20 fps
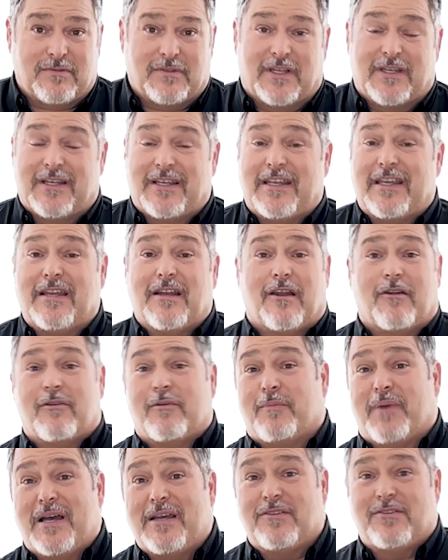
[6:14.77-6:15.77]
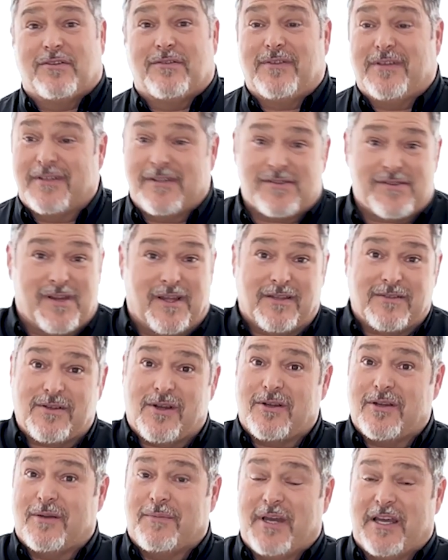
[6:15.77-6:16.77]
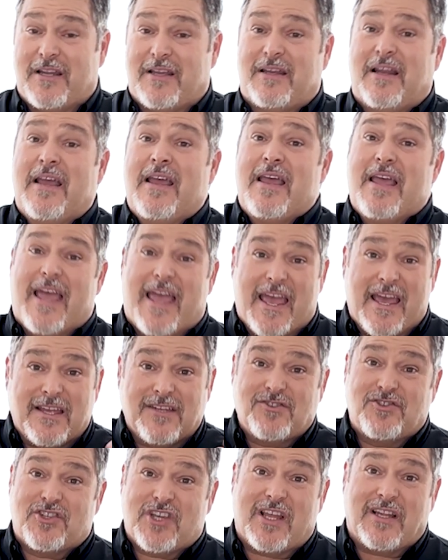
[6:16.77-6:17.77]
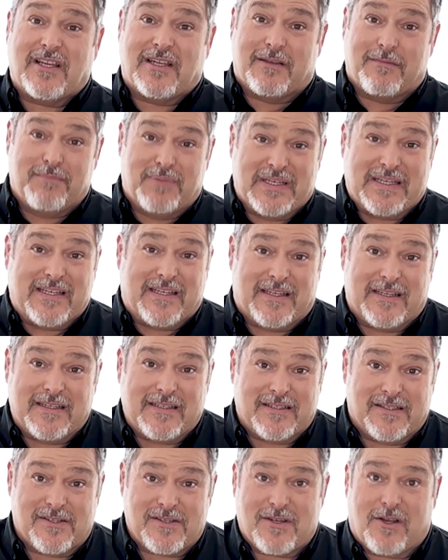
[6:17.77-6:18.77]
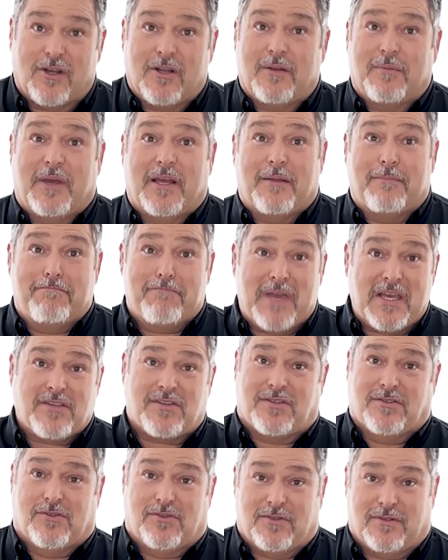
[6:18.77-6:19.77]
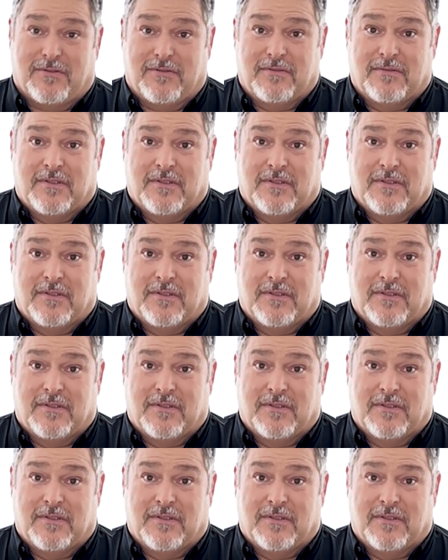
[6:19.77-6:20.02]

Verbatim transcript: And again, I remind you that it's not talking about an angelic being, it's talking about a messenger.